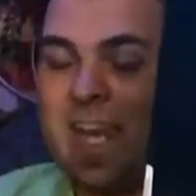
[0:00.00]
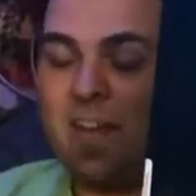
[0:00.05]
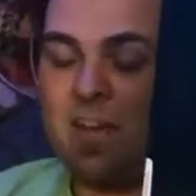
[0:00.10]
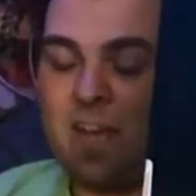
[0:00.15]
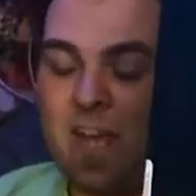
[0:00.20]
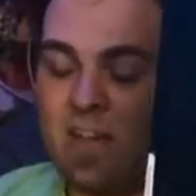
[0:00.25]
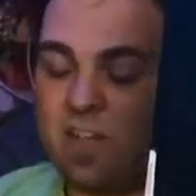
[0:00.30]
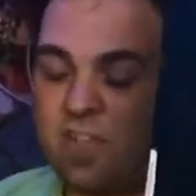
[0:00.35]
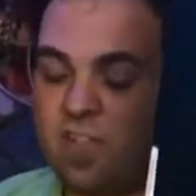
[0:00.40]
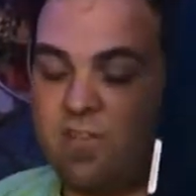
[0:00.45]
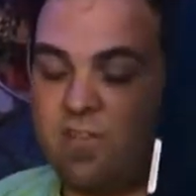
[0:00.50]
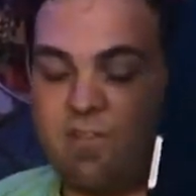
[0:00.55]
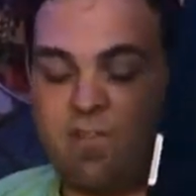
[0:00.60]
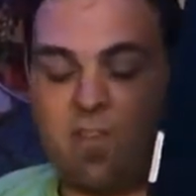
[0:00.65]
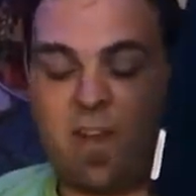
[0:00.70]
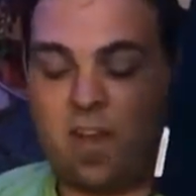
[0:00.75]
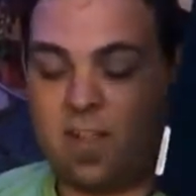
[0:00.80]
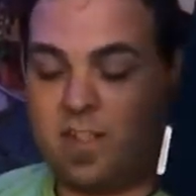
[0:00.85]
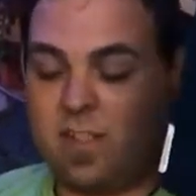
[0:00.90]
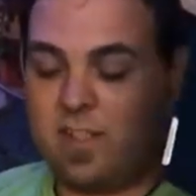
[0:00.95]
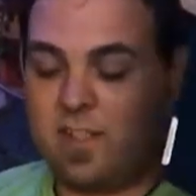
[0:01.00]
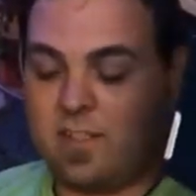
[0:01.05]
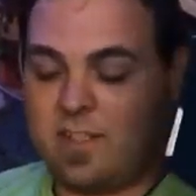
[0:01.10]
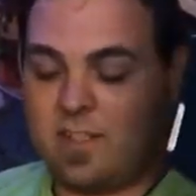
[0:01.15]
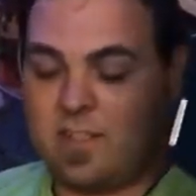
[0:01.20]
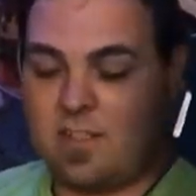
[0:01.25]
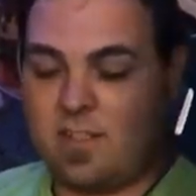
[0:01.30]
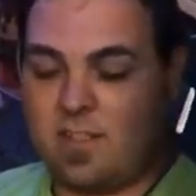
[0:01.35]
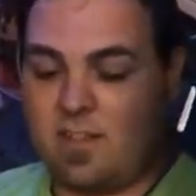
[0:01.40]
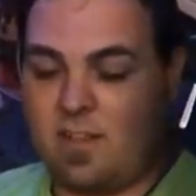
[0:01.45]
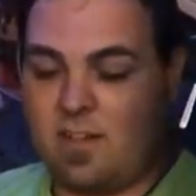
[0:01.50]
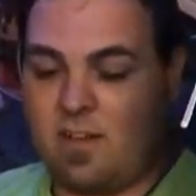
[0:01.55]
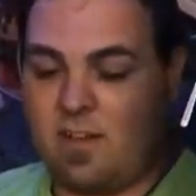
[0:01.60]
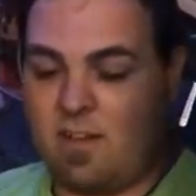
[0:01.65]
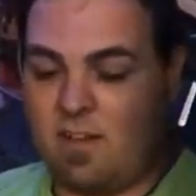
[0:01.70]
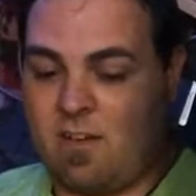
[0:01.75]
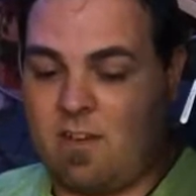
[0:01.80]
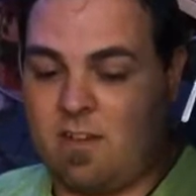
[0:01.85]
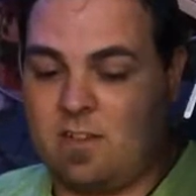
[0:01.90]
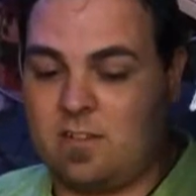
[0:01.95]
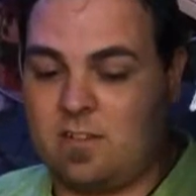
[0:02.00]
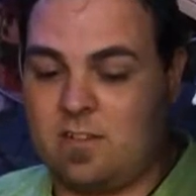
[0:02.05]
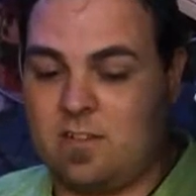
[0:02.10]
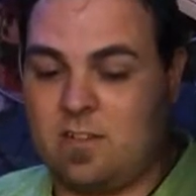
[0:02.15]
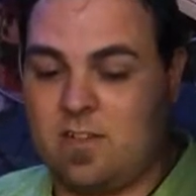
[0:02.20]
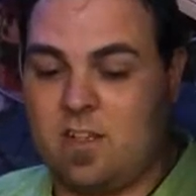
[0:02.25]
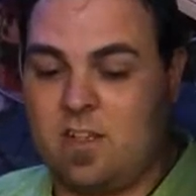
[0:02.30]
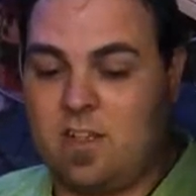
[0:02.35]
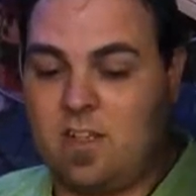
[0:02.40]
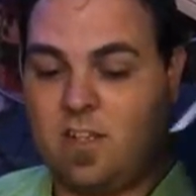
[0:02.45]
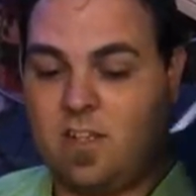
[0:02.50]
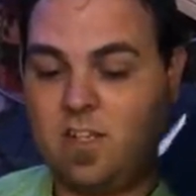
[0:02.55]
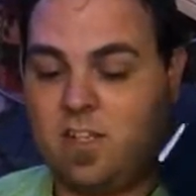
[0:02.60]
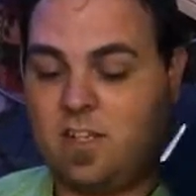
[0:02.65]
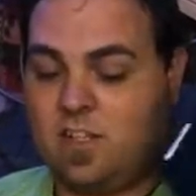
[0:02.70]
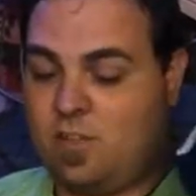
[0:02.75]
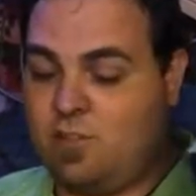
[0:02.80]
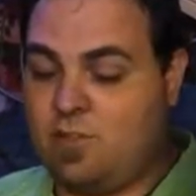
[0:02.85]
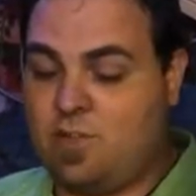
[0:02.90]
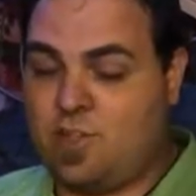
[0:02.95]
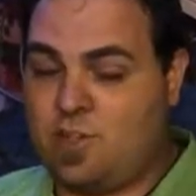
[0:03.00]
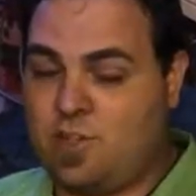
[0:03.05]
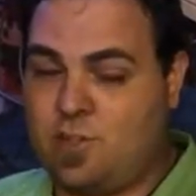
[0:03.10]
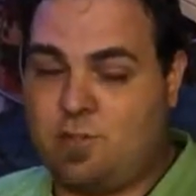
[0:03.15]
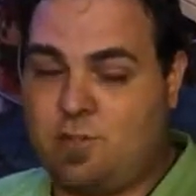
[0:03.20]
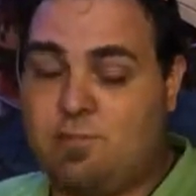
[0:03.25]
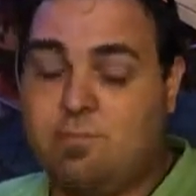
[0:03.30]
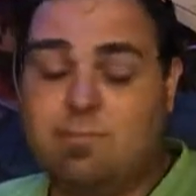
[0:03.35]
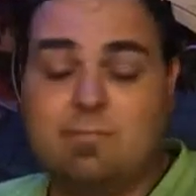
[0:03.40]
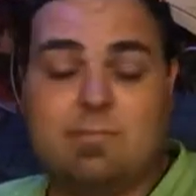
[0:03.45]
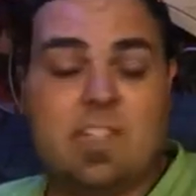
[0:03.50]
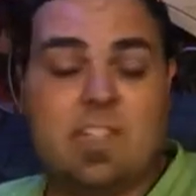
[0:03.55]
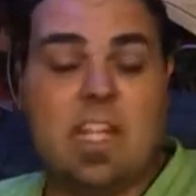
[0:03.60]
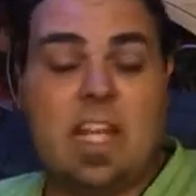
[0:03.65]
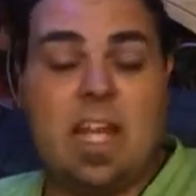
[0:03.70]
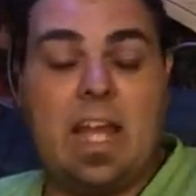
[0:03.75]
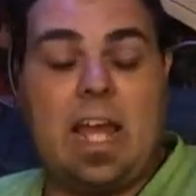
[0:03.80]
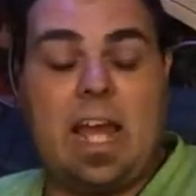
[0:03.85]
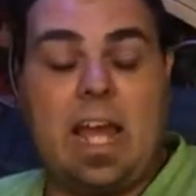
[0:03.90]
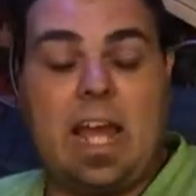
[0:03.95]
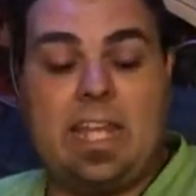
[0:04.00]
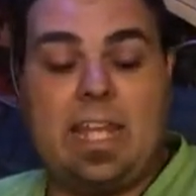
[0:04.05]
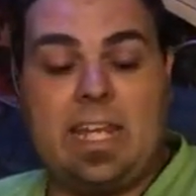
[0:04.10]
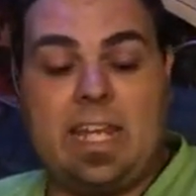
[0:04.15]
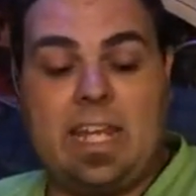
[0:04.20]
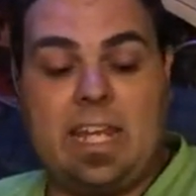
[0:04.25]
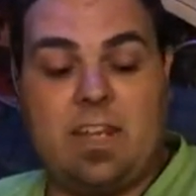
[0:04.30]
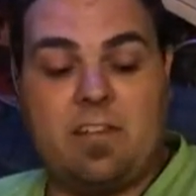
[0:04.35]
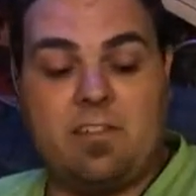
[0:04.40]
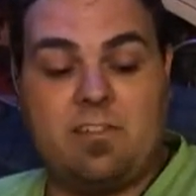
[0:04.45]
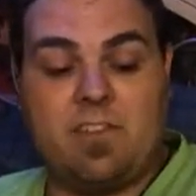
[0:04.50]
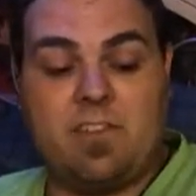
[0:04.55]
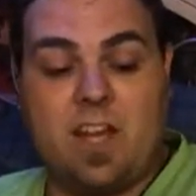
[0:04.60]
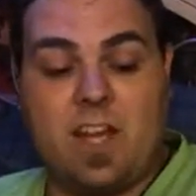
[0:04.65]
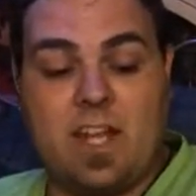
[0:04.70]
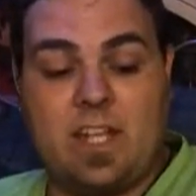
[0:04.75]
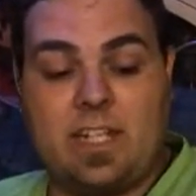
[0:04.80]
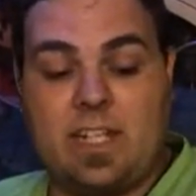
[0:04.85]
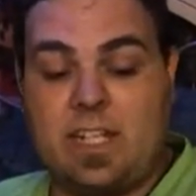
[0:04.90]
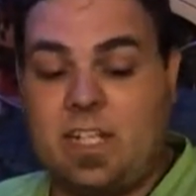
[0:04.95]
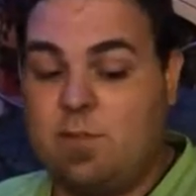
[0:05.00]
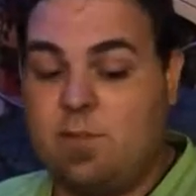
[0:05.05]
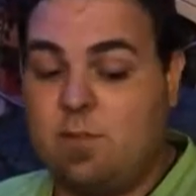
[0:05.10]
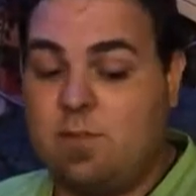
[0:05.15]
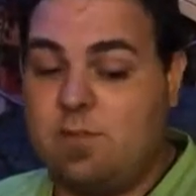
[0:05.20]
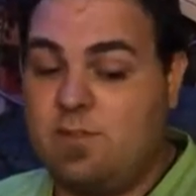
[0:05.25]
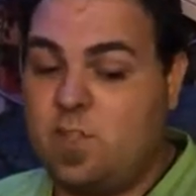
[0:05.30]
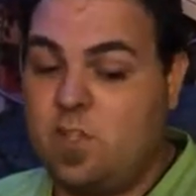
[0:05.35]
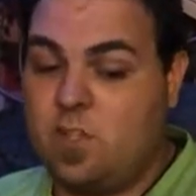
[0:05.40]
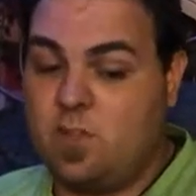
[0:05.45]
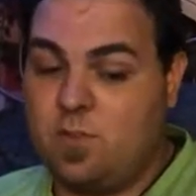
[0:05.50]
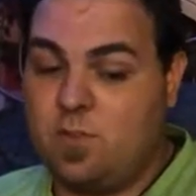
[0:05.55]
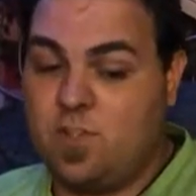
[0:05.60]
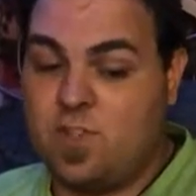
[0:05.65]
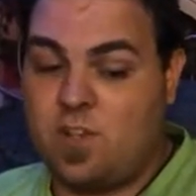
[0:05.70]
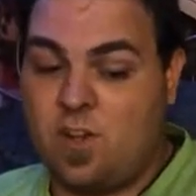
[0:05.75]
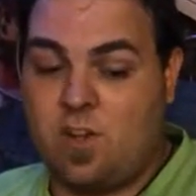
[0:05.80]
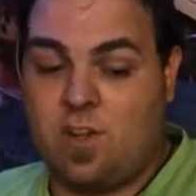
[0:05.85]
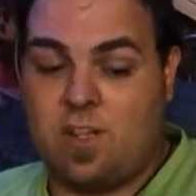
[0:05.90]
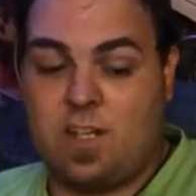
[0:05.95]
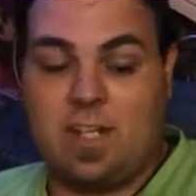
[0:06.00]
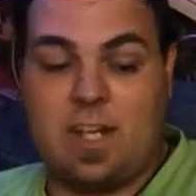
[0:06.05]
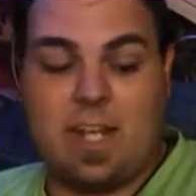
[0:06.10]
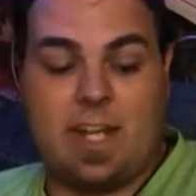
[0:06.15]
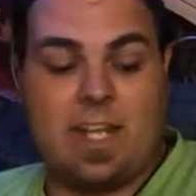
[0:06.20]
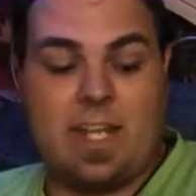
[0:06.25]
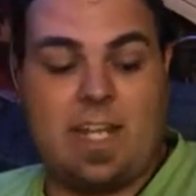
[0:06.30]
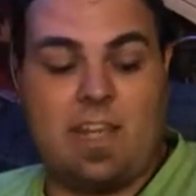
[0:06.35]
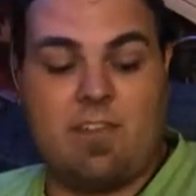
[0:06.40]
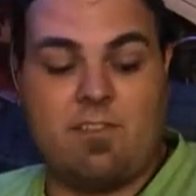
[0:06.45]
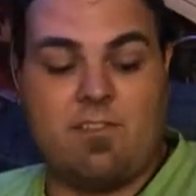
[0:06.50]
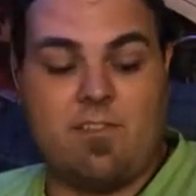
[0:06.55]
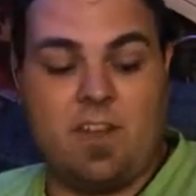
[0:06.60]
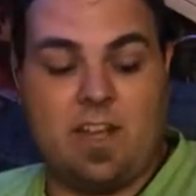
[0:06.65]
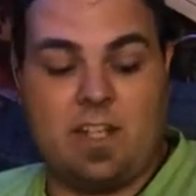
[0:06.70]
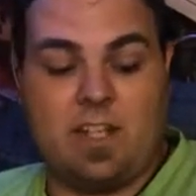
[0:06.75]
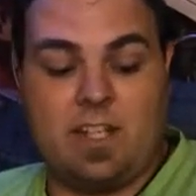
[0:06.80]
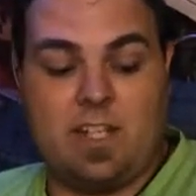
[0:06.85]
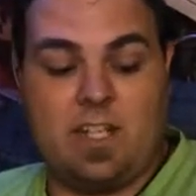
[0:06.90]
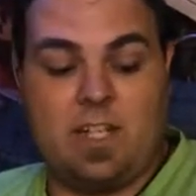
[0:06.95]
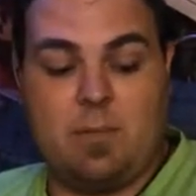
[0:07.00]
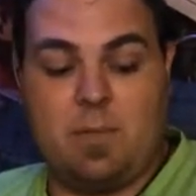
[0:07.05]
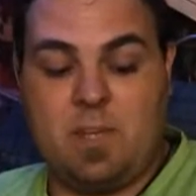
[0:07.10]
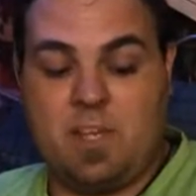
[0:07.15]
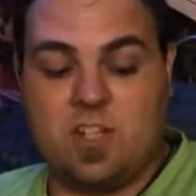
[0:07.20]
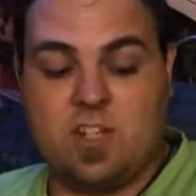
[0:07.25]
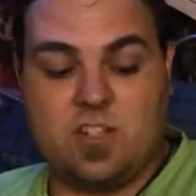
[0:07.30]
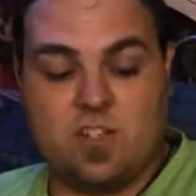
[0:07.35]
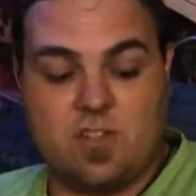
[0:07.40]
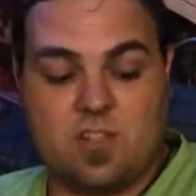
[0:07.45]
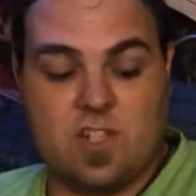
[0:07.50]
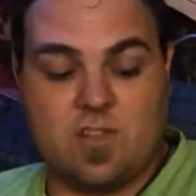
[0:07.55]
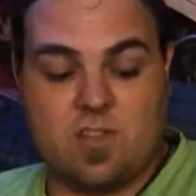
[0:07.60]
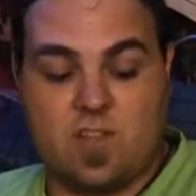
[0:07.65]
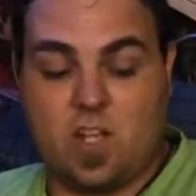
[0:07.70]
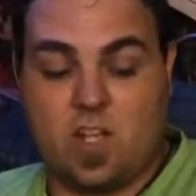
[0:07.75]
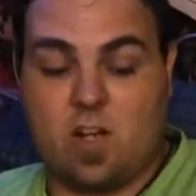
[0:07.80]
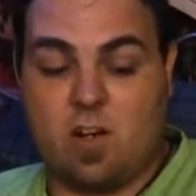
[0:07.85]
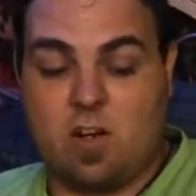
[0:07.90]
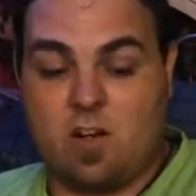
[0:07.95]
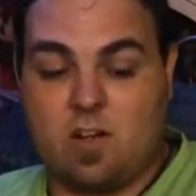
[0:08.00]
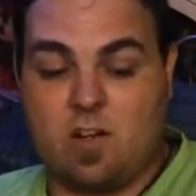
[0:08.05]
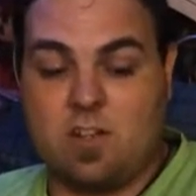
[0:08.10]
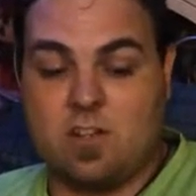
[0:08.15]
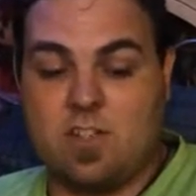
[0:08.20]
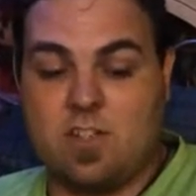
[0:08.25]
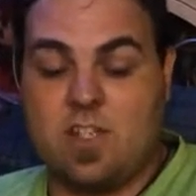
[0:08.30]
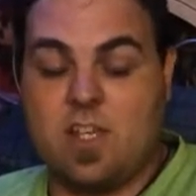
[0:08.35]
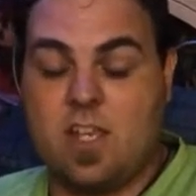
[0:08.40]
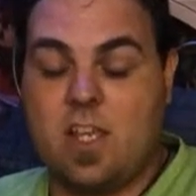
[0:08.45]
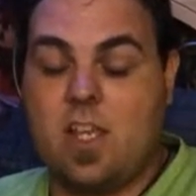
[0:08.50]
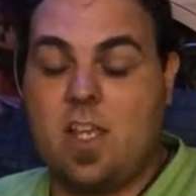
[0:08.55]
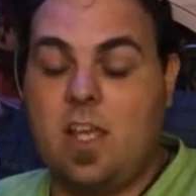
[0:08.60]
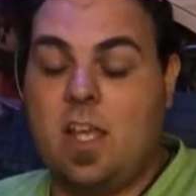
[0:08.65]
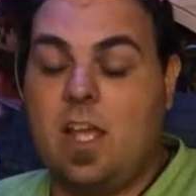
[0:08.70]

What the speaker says: can't actually find it on YouTube. I can't find any reviews on it. I can't find any pictures of the cards.